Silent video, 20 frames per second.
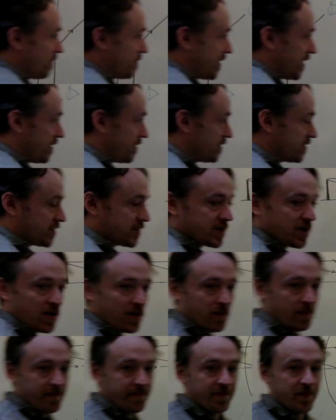about.
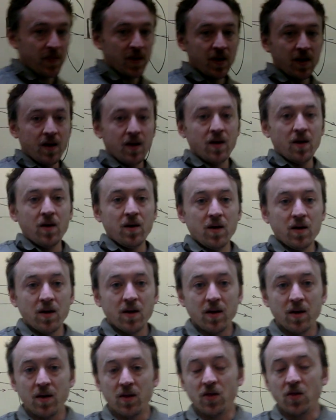So,
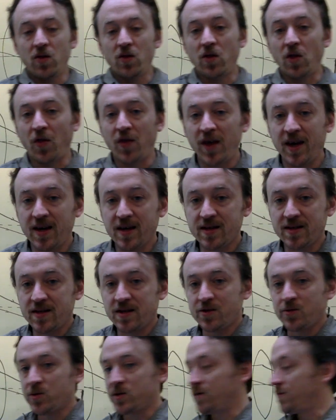the thing is,
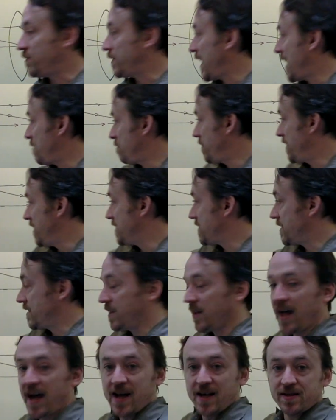this was a flat piece of
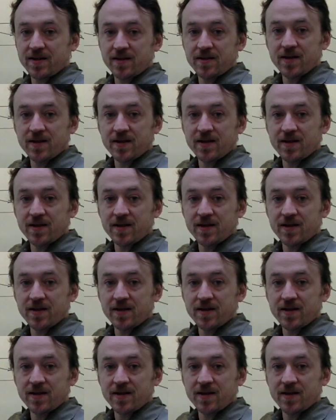glass.